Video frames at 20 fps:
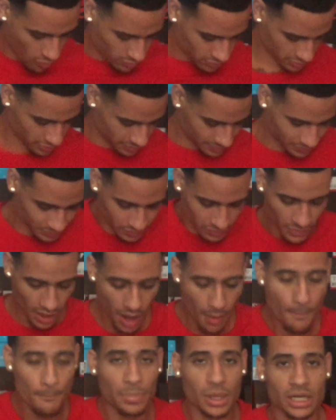
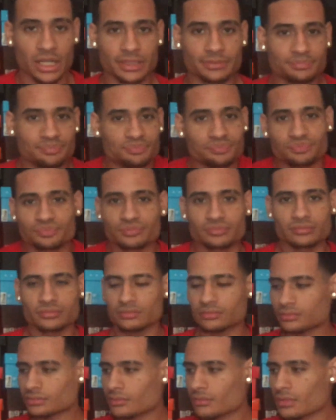shit! But
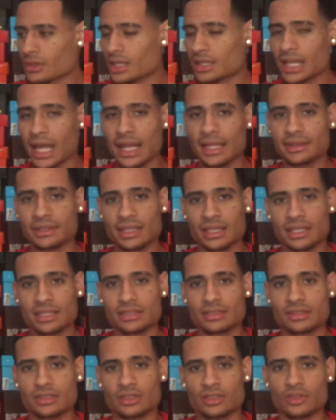a lot of
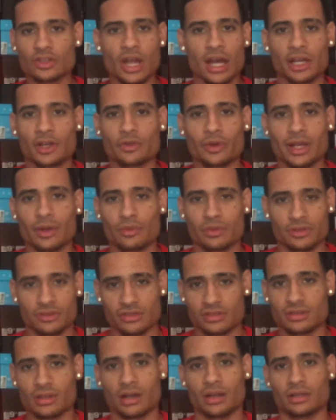things, you're not great when you
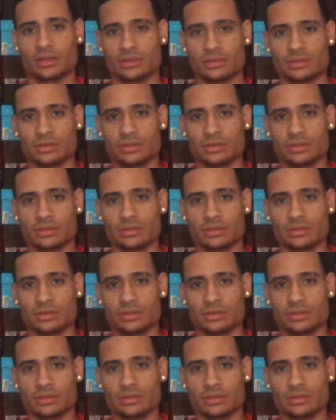start.